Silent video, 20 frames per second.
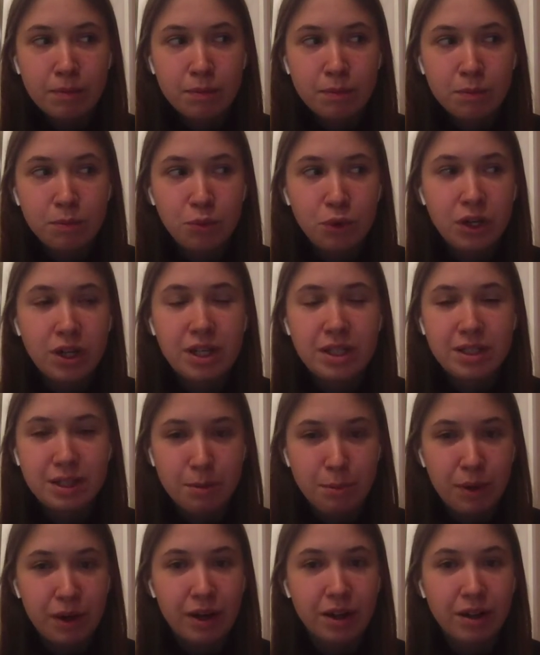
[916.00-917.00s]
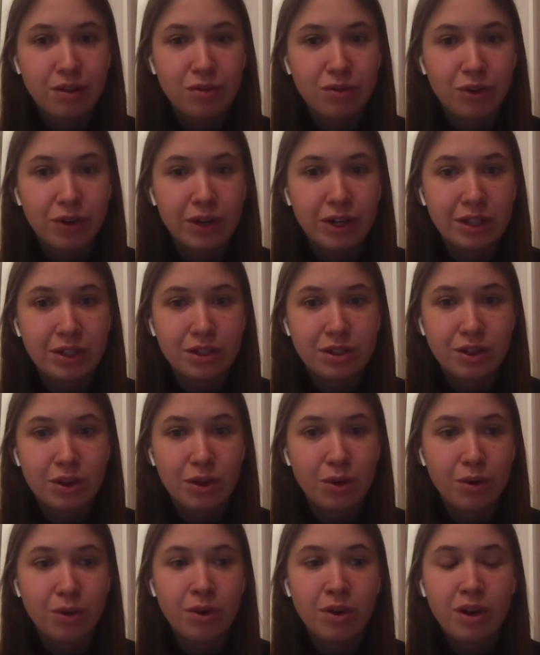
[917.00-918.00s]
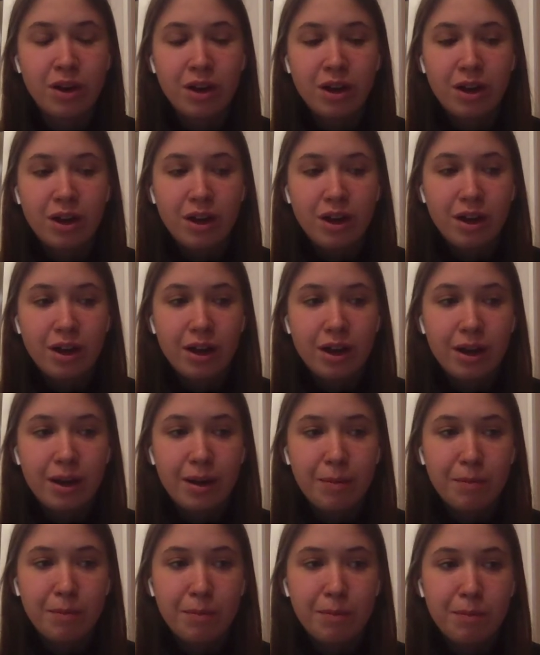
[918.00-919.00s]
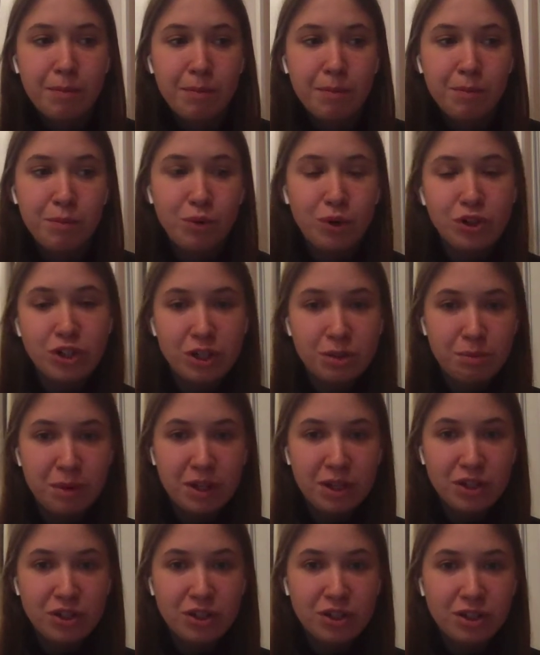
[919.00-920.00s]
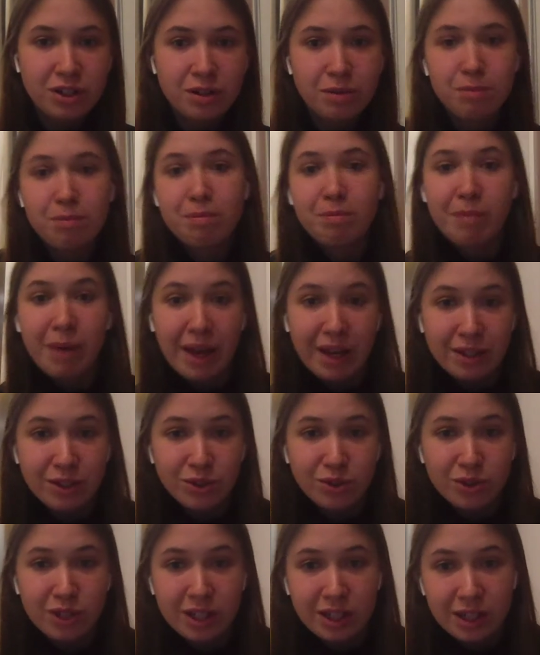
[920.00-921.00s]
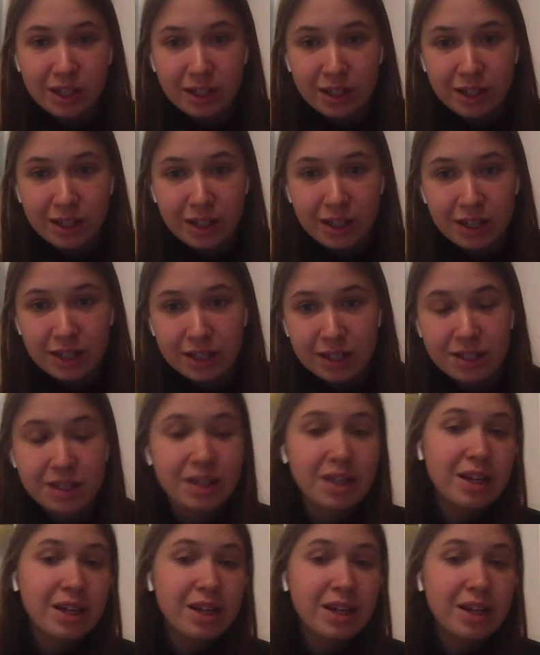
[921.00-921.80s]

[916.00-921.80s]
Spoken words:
typical for it. So project manager may do data analytics,